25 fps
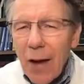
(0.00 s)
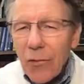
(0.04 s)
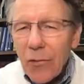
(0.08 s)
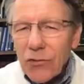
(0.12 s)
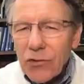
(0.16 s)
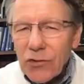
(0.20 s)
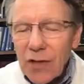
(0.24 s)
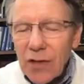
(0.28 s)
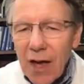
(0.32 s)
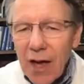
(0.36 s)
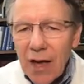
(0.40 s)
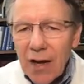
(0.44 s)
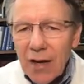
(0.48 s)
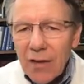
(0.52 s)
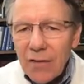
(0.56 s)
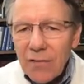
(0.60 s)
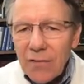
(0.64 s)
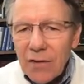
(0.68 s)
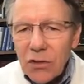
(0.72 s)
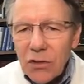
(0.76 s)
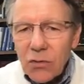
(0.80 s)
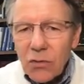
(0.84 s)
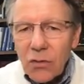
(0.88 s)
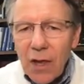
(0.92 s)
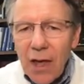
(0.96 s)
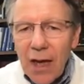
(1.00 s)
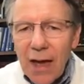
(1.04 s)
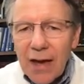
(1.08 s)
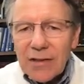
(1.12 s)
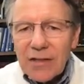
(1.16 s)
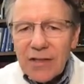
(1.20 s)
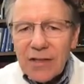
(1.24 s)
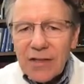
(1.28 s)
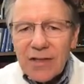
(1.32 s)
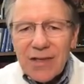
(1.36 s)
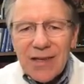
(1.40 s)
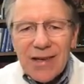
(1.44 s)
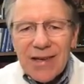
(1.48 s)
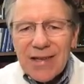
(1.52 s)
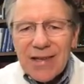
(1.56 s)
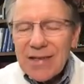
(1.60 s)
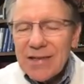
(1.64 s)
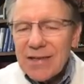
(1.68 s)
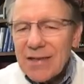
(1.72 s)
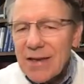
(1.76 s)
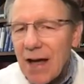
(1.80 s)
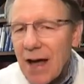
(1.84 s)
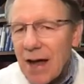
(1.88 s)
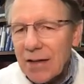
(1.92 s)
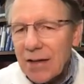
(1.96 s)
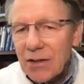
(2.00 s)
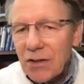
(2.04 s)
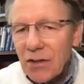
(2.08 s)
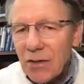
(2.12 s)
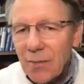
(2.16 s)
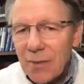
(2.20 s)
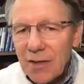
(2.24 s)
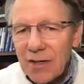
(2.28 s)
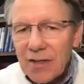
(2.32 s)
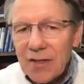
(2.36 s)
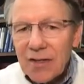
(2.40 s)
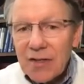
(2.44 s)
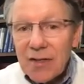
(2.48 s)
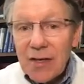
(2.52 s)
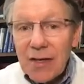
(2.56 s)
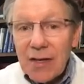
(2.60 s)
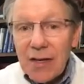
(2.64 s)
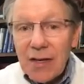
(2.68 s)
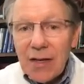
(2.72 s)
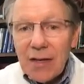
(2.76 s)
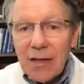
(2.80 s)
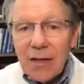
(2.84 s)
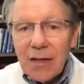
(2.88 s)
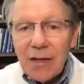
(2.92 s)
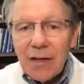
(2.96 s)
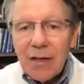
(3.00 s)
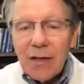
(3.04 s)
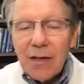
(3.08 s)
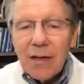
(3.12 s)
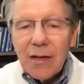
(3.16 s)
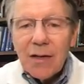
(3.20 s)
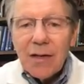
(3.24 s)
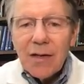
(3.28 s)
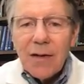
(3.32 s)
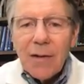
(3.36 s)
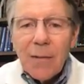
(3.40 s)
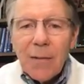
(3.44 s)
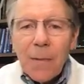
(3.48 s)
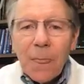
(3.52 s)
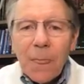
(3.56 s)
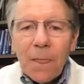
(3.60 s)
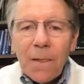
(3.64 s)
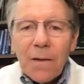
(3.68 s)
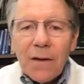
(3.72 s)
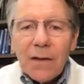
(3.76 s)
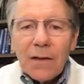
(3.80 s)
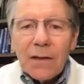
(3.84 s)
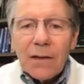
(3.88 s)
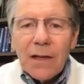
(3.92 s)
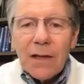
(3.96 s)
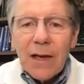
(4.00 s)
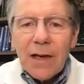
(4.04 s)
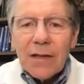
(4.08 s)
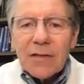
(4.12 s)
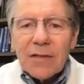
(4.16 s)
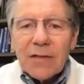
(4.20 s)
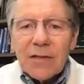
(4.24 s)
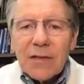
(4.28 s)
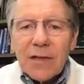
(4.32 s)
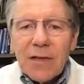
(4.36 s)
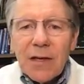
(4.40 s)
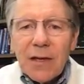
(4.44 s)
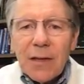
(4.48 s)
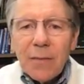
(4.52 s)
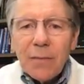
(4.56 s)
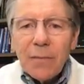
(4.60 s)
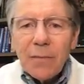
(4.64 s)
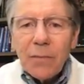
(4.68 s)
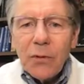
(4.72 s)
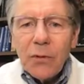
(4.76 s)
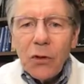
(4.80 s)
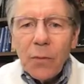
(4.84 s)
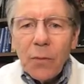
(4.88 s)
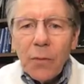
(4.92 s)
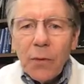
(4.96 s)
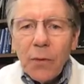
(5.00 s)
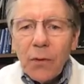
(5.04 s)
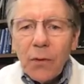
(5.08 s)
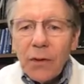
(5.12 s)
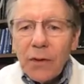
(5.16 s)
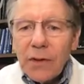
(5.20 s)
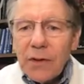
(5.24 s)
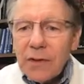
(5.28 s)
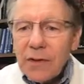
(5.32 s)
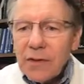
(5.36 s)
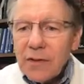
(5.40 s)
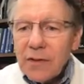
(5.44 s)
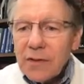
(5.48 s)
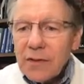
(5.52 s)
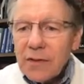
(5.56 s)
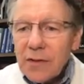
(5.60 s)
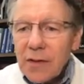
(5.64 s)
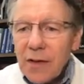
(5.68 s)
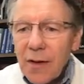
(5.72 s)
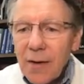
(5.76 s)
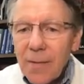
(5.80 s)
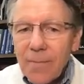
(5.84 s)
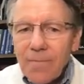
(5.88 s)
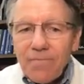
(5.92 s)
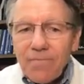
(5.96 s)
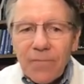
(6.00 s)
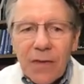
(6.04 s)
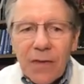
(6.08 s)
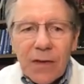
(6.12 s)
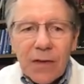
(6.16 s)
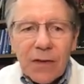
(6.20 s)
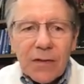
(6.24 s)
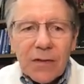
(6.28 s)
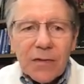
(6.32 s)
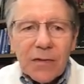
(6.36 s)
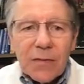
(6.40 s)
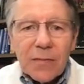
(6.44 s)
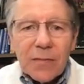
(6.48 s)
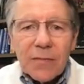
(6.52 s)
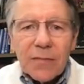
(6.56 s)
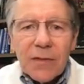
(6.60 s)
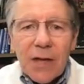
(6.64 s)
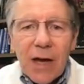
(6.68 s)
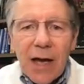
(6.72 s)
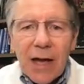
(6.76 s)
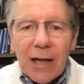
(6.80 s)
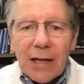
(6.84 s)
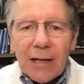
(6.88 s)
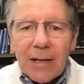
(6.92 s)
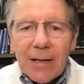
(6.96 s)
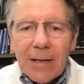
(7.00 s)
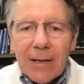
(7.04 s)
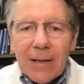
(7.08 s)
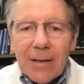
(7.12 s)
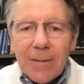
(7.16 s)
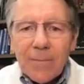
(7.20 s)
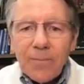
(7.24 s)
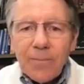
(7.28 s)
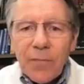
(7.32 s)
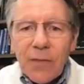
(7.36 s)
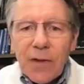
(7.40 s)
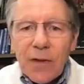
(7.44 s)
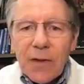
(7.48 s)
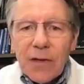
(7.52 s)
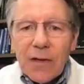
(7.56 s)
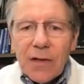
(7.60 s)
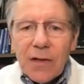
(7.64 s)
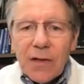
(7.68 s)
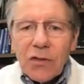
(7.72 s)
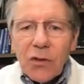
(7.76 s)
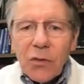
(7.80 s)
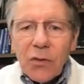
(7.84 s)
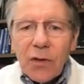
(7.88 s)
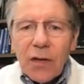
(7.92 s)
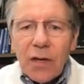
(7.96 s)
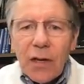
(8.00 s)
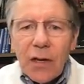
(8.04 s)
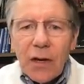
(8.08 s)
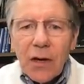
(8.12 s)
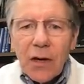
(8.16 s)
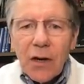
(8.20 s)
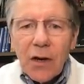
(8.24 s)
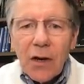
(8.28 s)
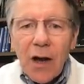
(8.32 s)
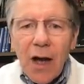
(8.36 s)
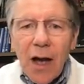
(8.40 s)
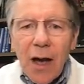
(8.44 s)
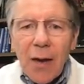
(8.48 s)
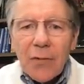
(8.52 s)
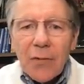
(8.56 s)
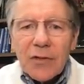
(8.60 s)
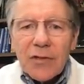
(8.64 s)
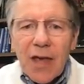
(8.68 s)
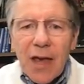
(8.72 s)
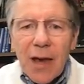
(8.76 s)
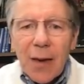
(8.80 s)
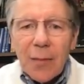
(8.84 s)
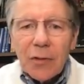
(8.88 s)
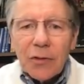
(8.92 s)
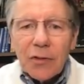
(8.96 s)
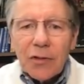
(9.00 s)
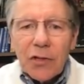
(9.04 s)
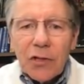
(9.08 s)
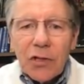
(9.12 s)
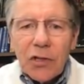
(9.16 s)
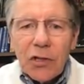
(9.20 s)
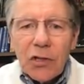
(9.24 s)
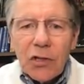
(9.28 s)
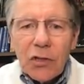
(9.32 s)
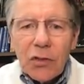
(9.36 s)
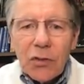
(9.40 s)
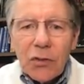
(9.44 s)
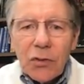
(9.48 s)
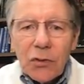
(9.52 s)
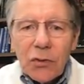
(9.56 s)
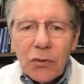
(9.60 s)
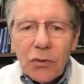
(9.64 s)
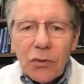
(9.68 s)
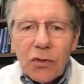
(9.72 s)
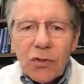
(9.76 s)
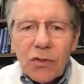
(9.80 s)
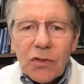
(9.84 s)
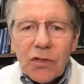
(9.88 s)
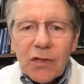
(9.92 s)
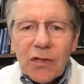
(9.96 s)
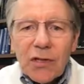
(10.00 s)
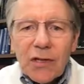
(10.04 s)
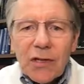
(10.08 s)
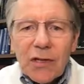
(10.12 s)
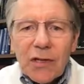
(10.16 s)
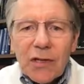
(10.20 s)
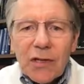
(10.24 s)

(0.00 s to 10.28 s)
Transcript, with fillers: outside of the visual axis and it's not going to be seen unless the pupil is um, is dilated. So here I was able to use